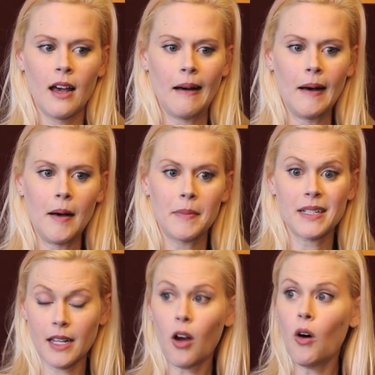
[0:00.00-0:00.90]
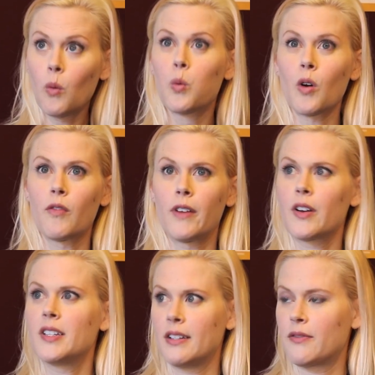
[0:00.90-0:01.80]
Because they all were
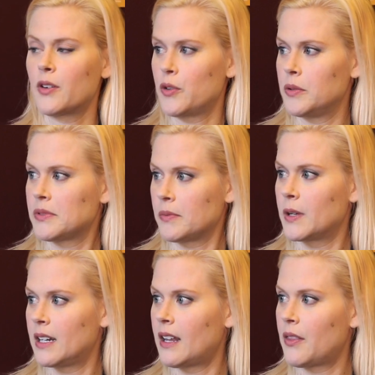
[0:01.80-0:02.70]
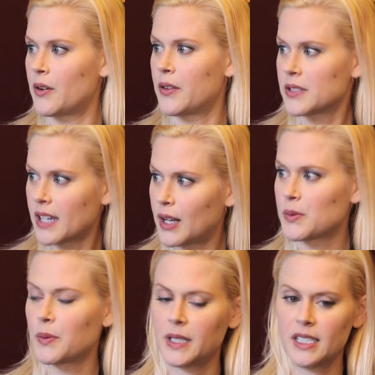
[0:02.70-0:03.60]
very different groups from one another. Their
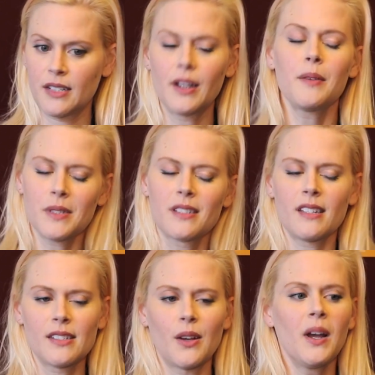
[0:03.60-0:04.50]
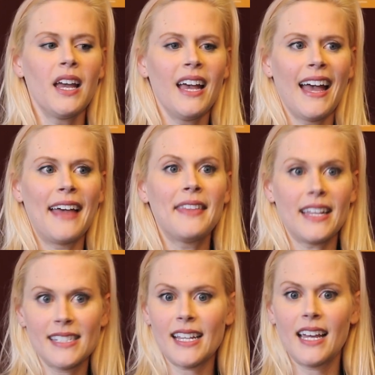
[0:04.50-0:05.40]
styles were really different. It was so, and
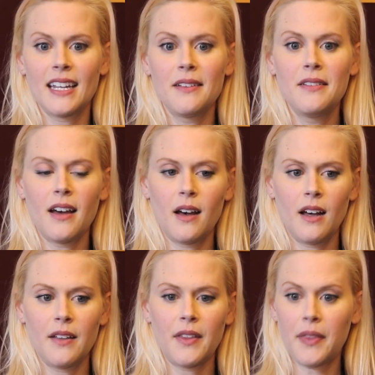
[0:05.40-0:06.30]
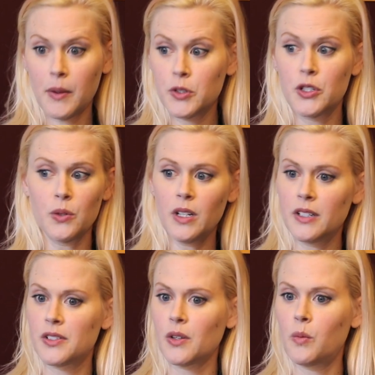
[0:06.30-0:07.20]
they said that they would do it,
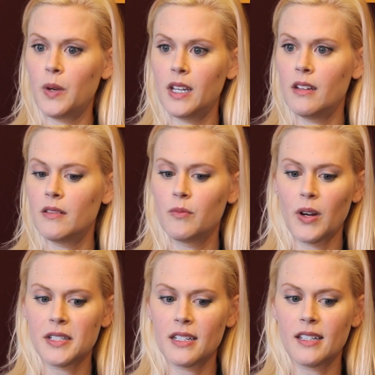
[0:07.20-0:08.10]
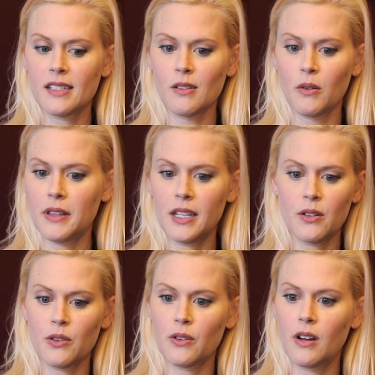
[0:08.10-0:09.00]
and so we rented this little
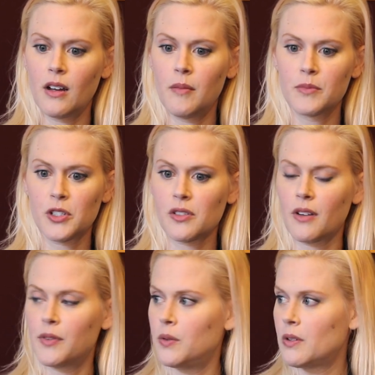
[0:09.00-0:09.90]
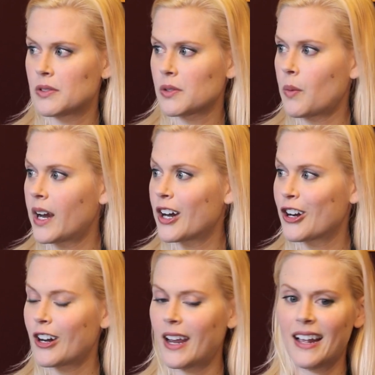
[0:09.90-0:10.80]
theater just off Union
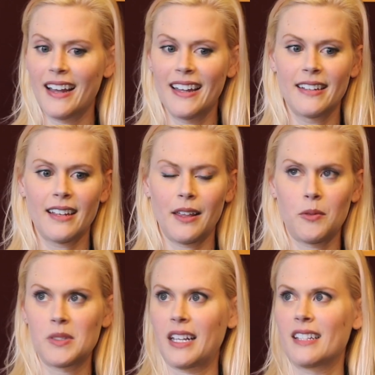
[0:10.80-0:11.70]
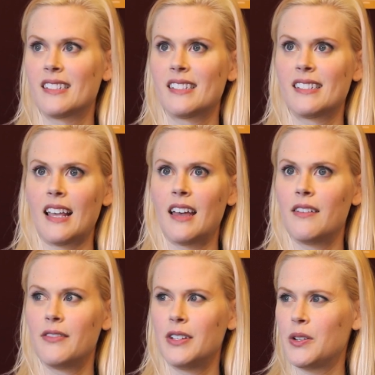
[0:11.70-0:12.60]
Square, and I think it was like
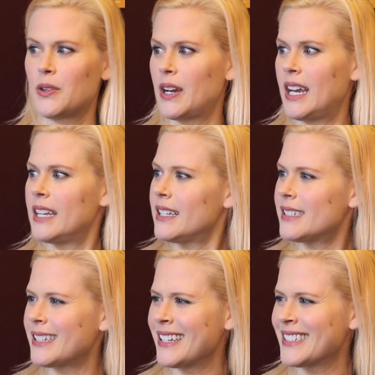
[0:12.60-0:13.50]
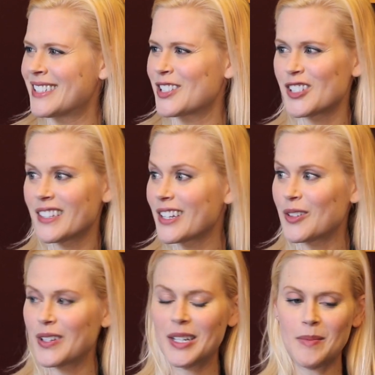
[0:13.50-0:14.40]
70 or 80 seats, just a
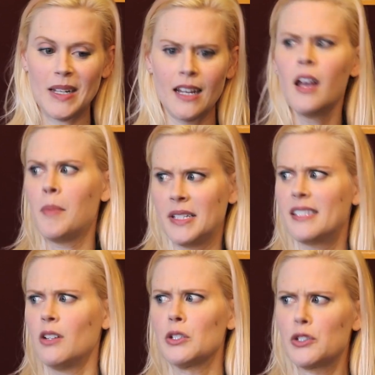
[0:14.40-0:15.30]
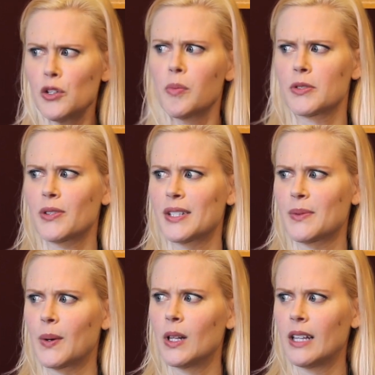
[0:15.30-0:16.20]
little itty bitty, but still super
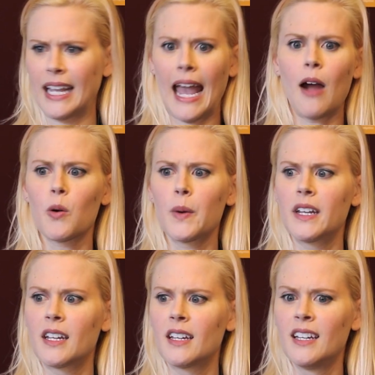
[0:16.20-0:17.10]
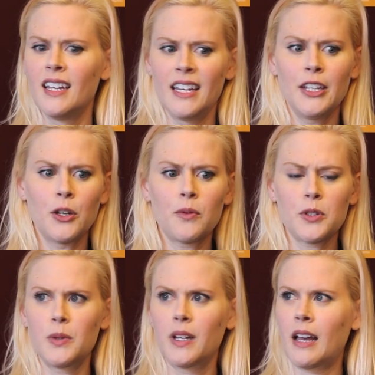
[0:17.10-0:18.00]
stressful. Like, how are we gonna, you know, if
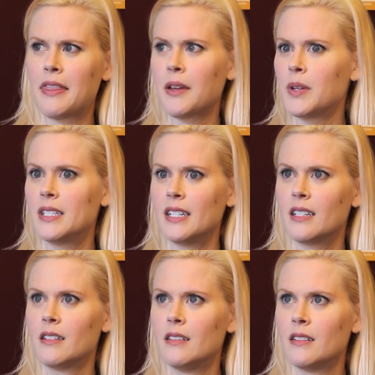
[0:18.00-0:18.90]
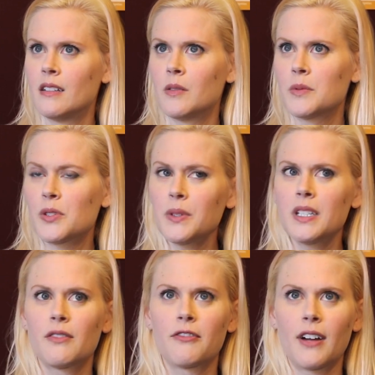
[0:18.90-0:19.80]
we're doing, I think we did,
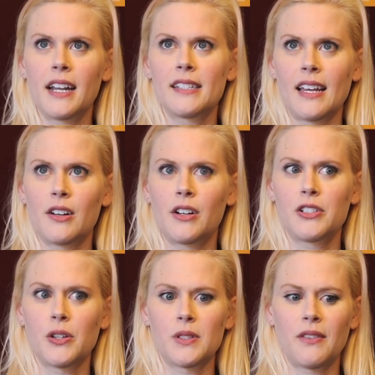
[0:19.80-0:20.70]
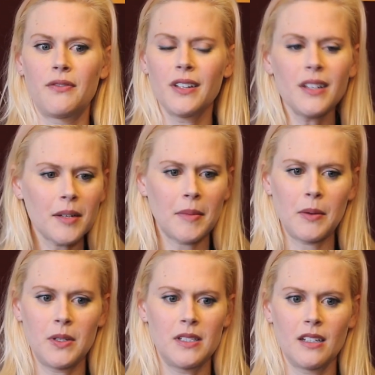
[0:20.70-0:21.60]
certainly did Friday, Saturday shows. I feel like
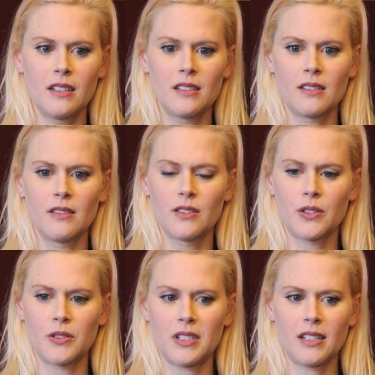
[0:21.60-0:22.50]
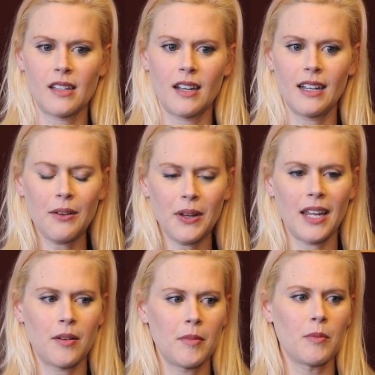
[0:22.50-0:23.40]
maybe we did Thursday, Sunday. Now I
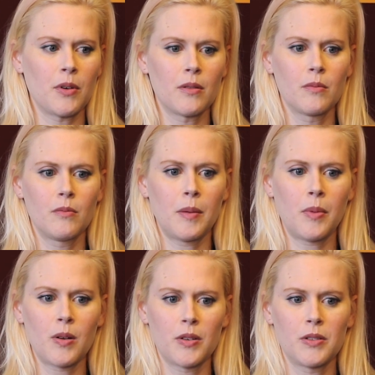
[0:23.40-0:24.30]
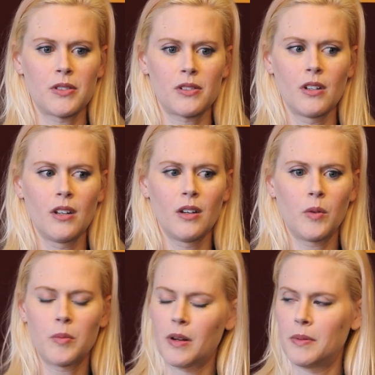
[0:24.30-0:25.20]
can't remember. My partners
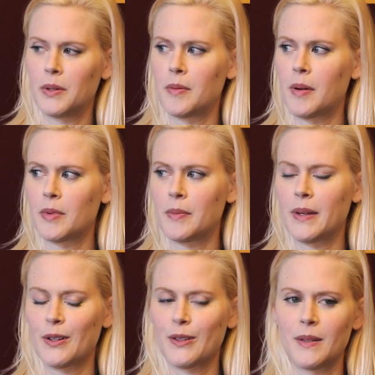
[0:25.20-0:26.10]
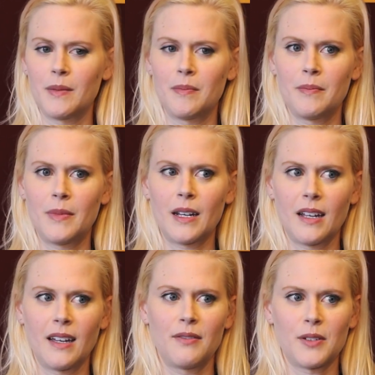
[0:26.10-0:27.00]
would probably remember better than
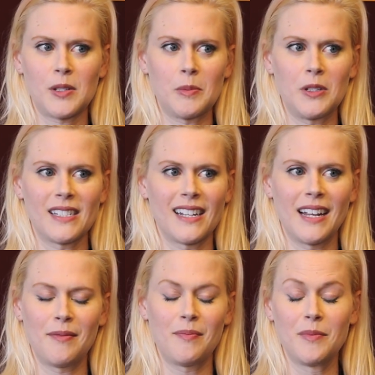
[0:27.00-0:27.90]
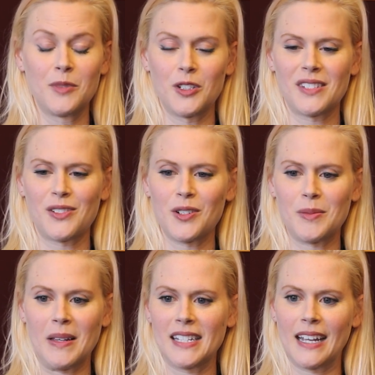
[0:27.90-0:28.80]
I. For some reason, I just start
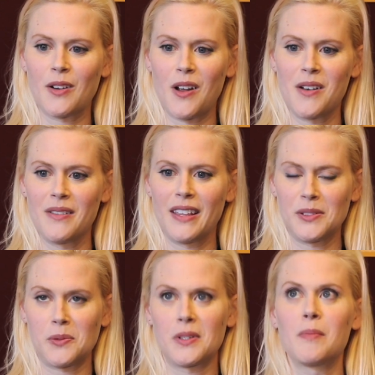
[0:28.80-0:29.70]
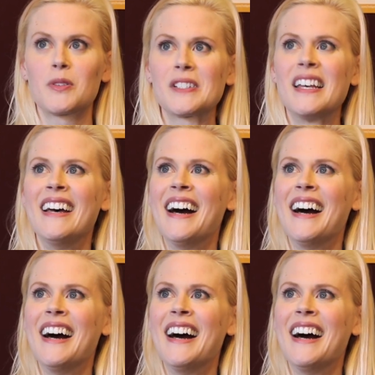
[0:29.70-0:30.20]
spacing out on things with numbers.